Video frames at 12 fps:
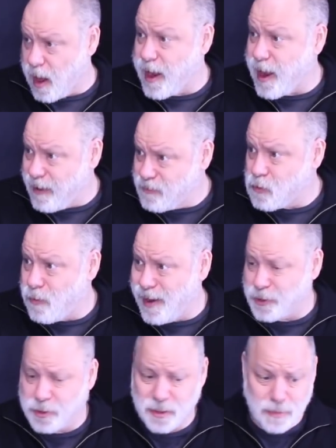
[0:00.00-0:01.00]
when I
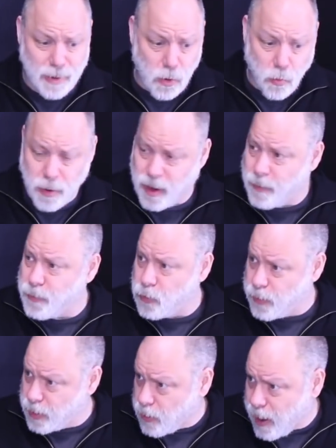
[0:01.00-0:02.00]
have questions about what
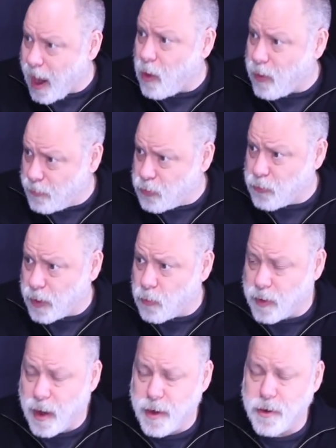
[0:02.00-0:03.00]
I'm doing or how I'm
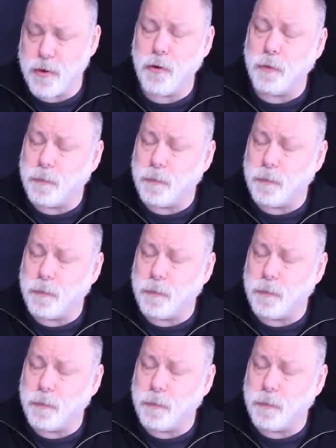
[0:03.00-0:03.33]
doing what I